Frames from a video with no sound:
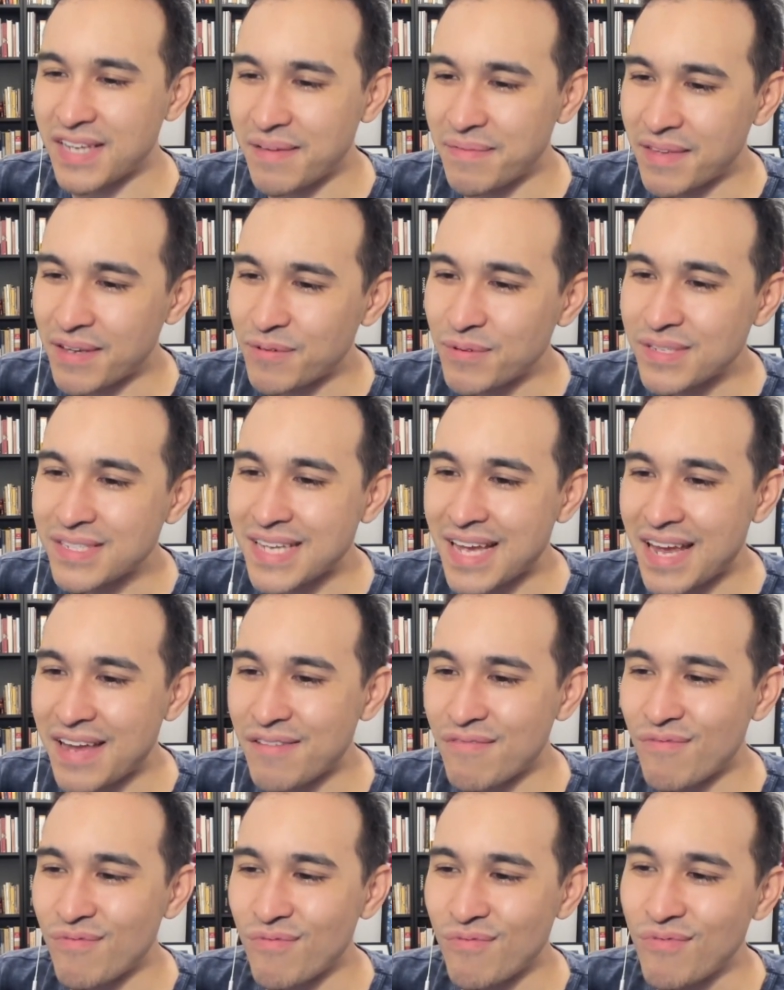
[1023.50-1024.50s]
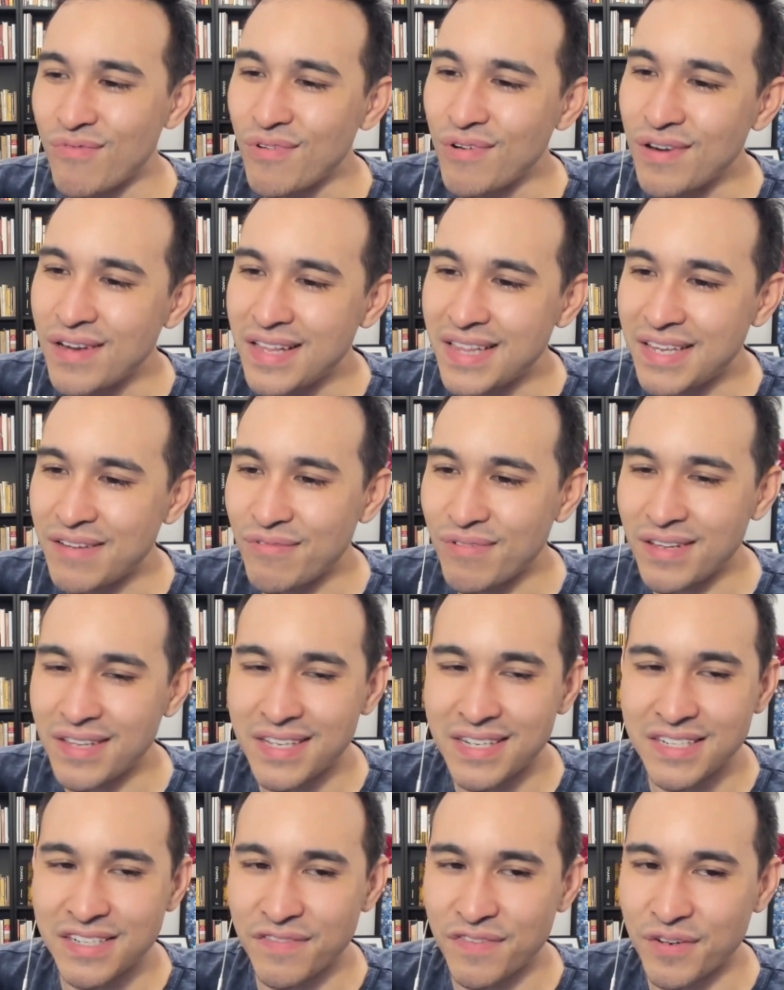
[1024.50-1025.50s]
game. That was a really,
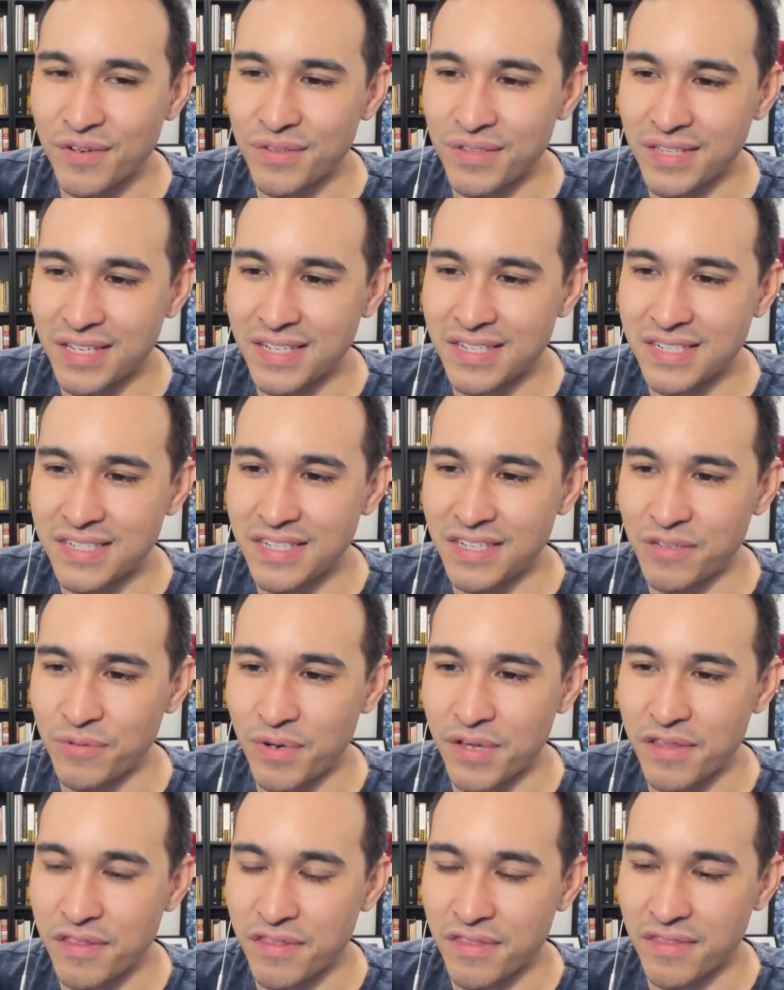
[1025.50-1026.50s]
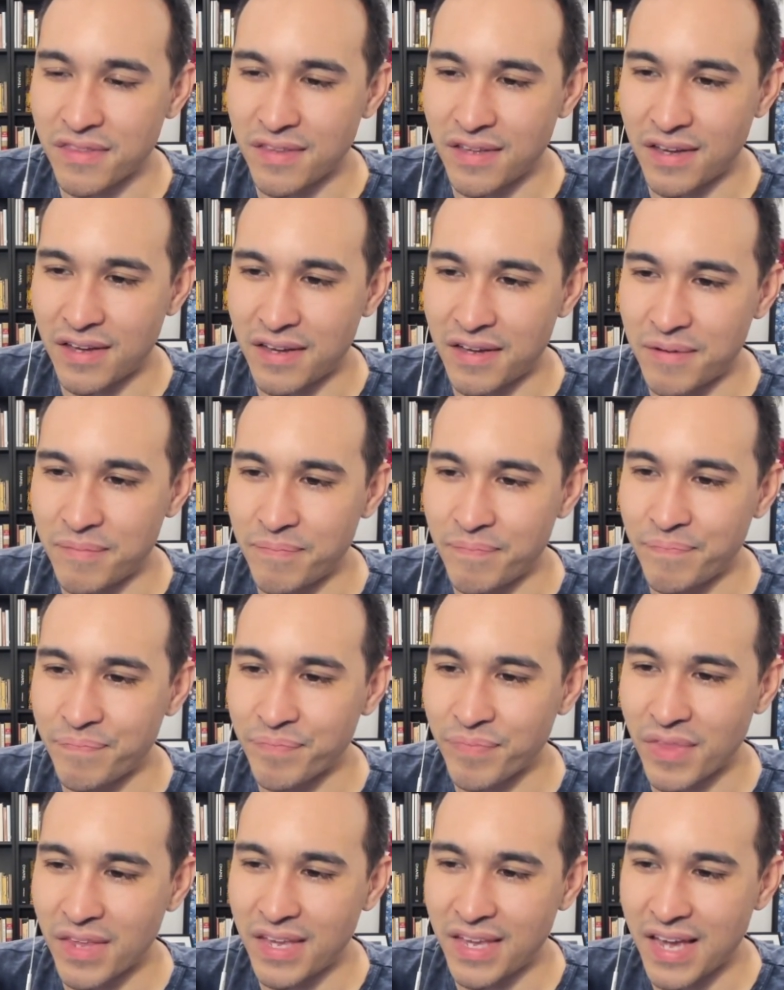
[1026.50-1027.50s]
really difficult lead to deal with.
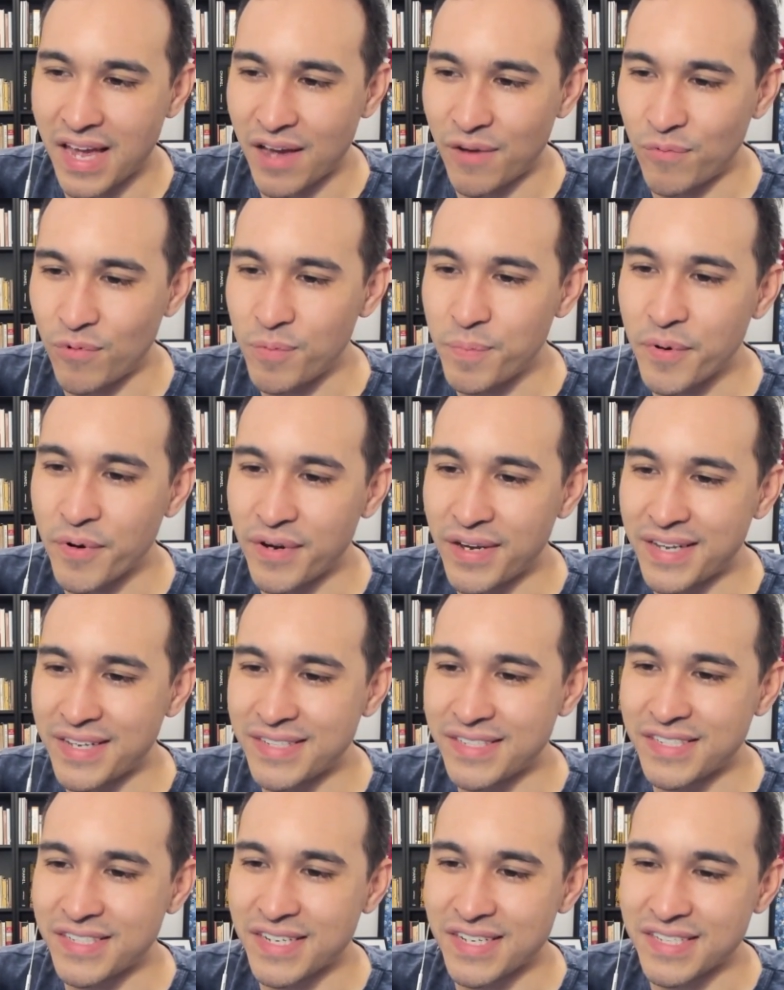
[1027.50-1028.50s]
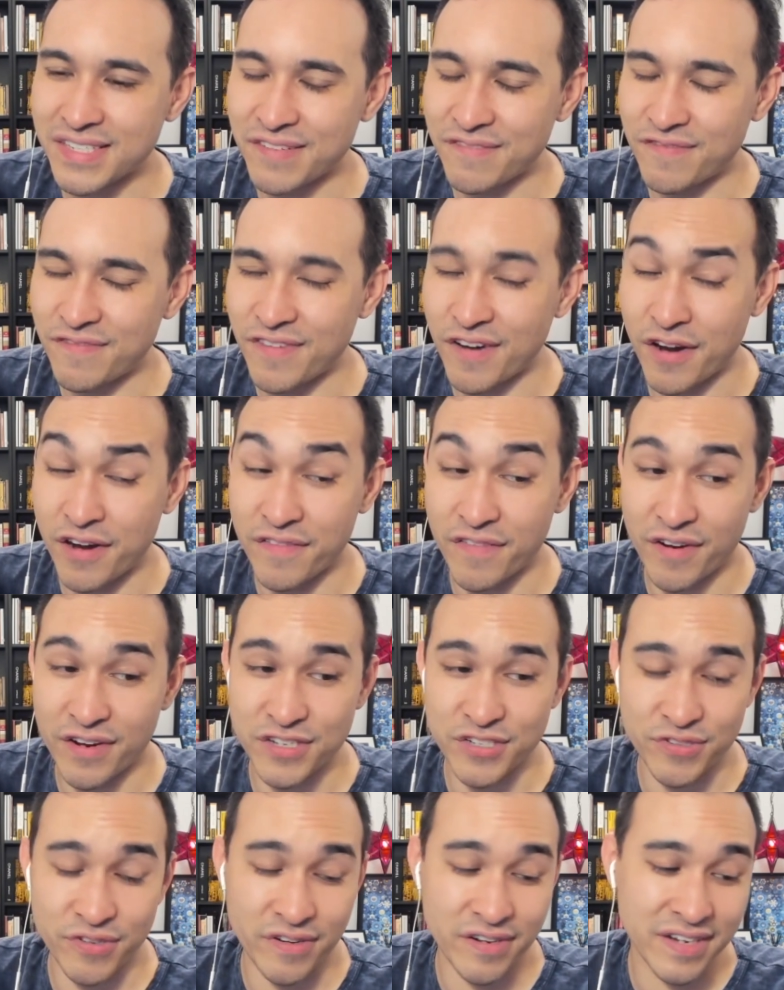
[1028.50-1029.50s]
Yeah, Wooper is just very,
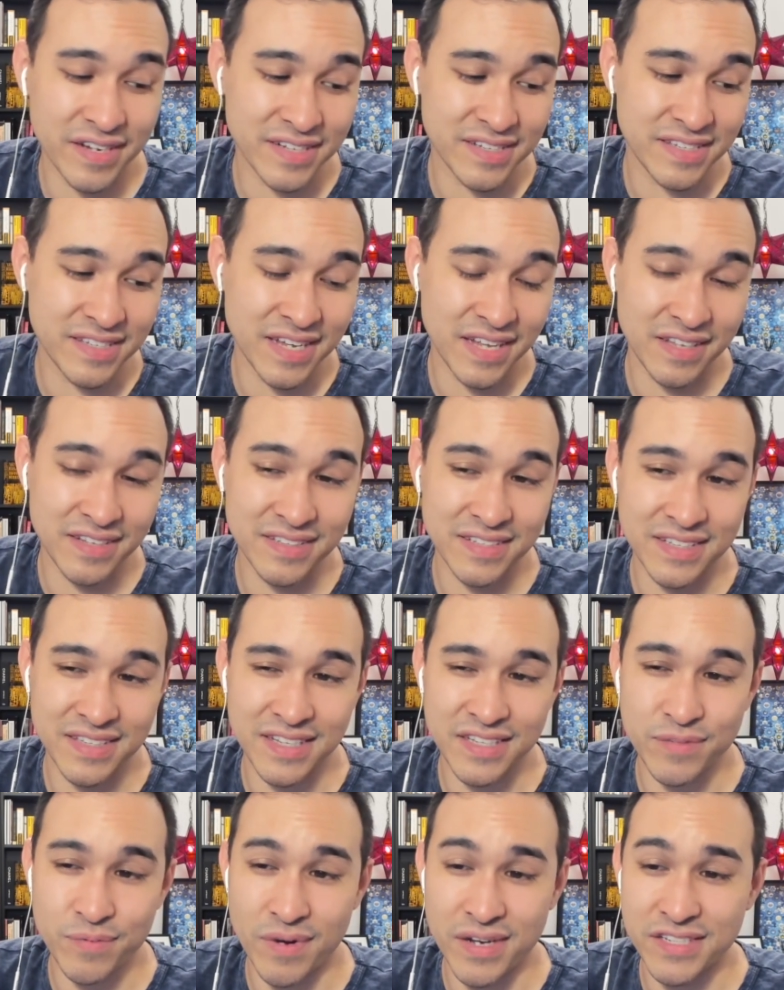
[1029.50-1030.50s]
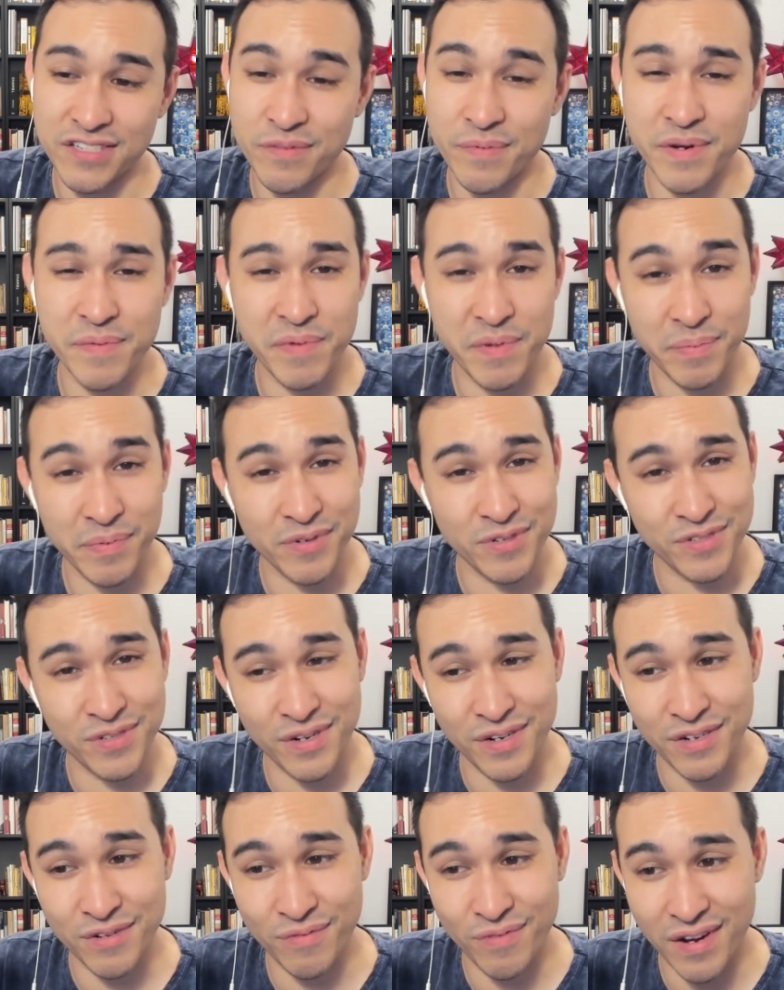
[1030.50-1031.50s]
very strong against Salandit. That's why so many people are
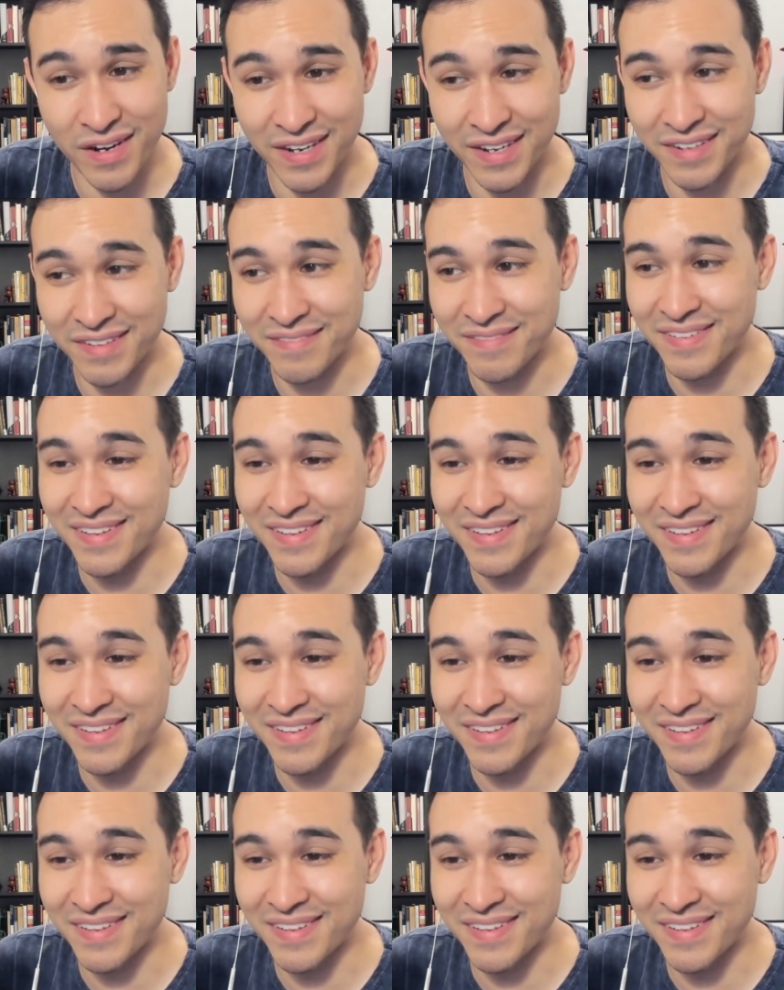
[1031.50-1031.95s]
starting to run it,